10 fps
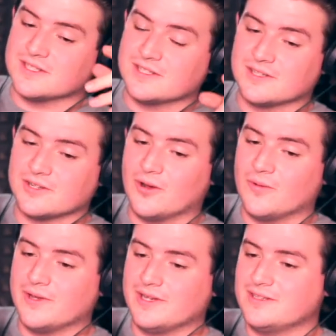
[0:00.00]
you're
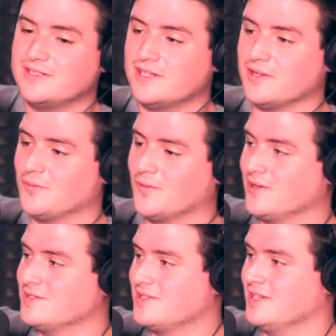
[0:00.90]
going to the
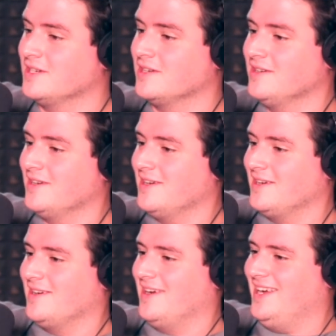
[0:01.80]
worst thing.
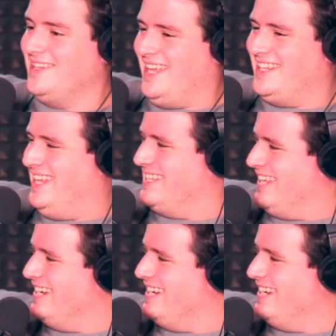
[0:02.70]
And then